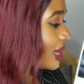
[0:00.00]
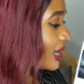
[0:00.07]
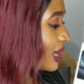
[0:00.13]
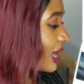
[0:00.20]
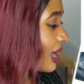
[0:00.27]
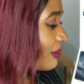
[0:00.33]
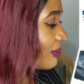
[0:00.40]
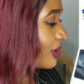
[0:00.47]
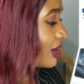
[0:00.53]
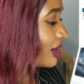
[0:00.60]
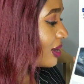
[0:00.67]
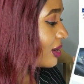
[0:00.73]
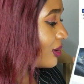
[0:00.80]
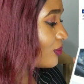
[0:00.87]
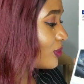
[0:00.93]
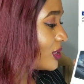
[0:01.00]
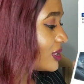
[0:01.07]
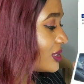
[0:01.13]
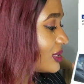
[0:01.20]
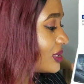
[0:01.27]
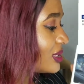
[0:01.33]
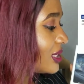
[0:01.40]
camera
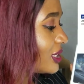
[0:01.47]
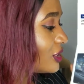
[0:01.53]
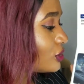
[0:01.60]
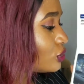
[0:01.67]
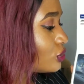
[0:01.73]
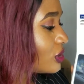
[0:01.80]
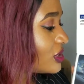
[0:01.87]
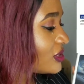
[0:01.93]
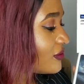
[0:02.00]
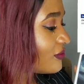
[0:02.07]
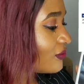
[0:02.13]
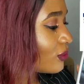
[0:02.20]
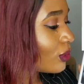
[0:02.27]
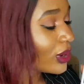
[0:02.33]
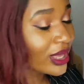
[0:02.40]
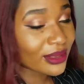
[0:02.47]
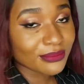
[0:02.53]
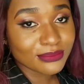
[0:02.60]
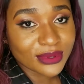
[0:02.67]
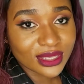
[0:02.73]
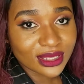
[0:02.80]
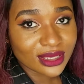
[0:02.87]
with a 24
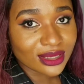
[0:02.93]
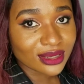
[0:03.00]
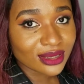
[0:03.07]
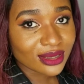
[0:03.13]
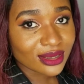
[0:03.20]
MP